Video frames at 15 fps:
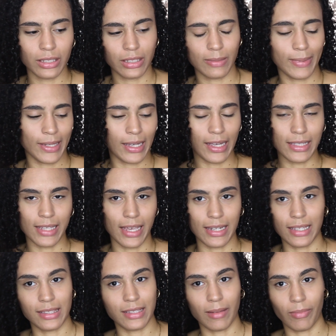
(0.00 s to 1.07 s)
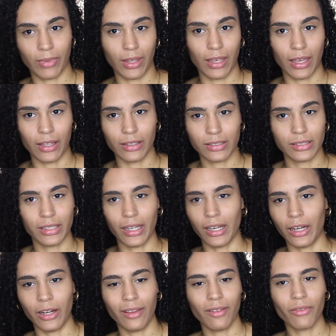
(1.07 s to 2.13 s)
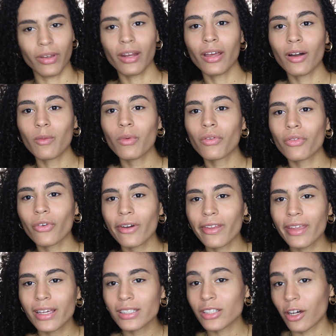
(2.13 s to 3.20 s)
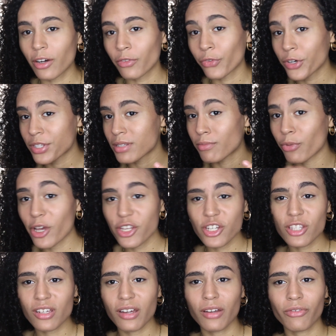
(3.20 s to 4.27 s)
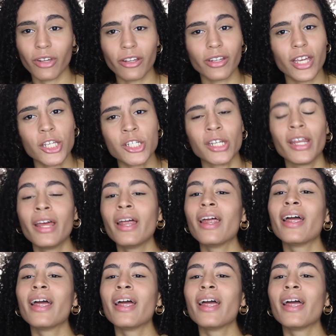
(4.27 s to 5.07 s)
It's because I did something else, like another video before this on a first impressions on a foundation.